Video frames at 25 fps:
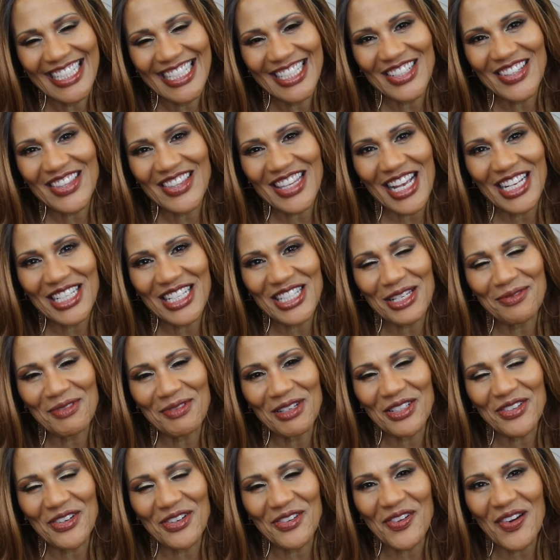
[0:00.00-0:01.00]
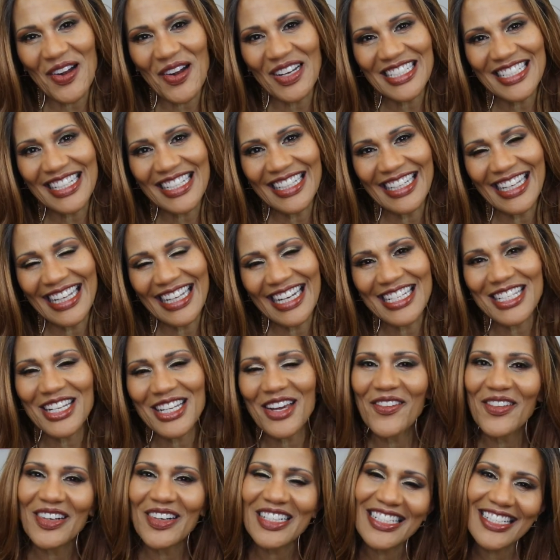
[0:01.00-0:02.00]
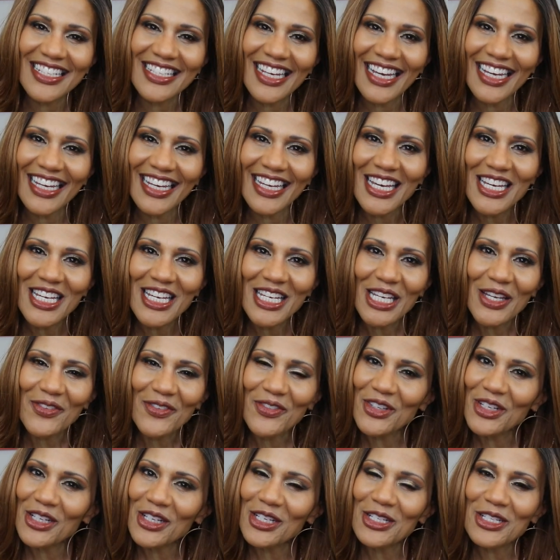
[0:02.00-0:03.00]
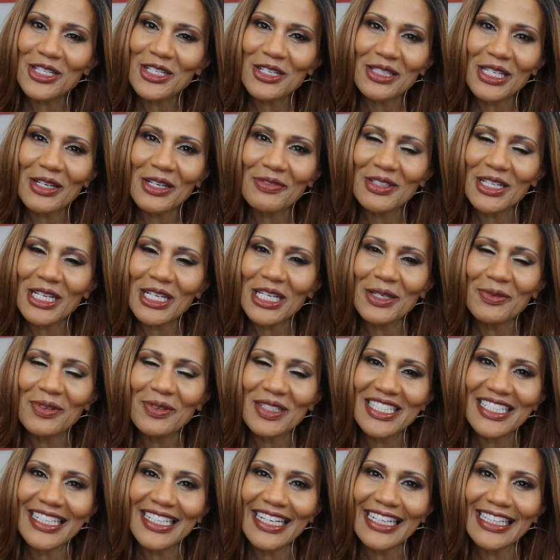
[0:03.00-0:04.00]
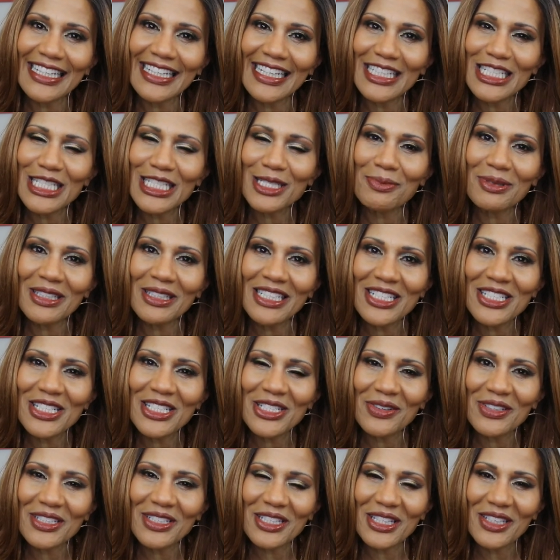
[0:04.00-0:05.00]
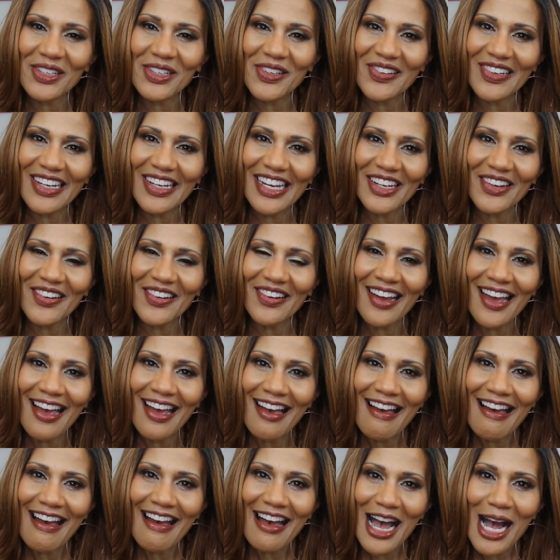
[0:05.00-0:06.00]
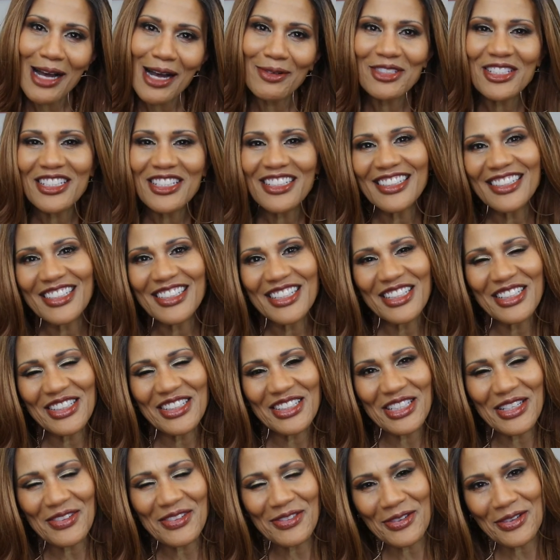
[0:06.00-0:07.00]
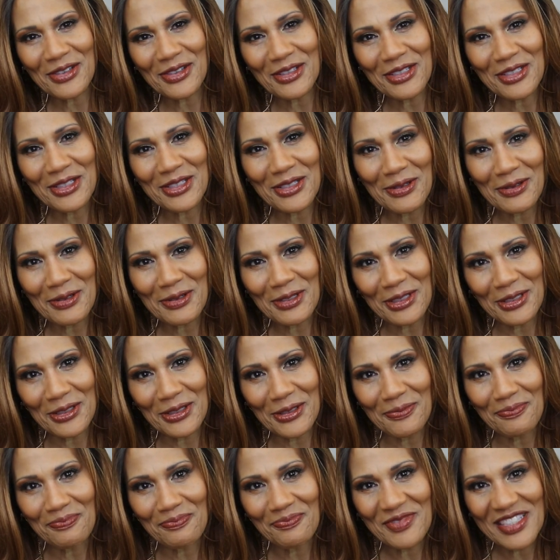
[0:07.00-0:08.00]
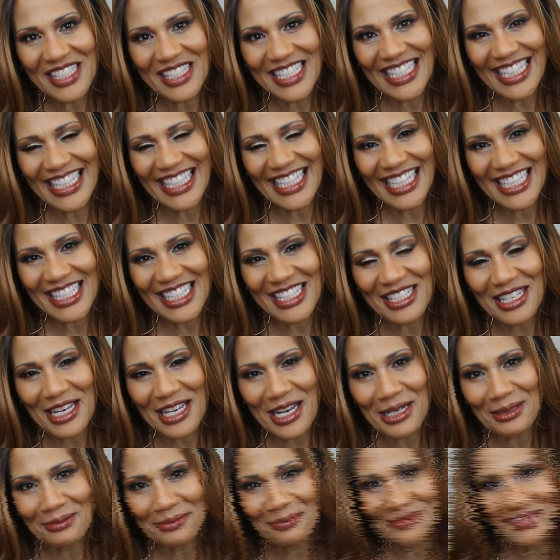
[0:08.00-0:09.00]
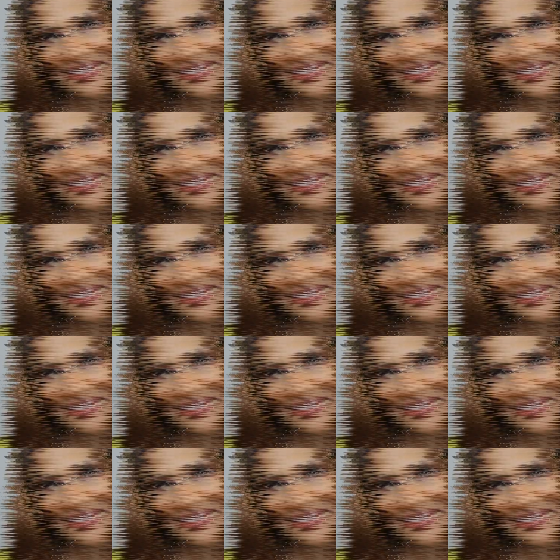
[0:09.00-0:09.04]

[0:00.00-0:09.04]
So thanks so much for watching. And as I always say, if you're going to show love to anyone today, ladies, please show it to the creator. I'm still looking good, and of course, so are you. See you next time.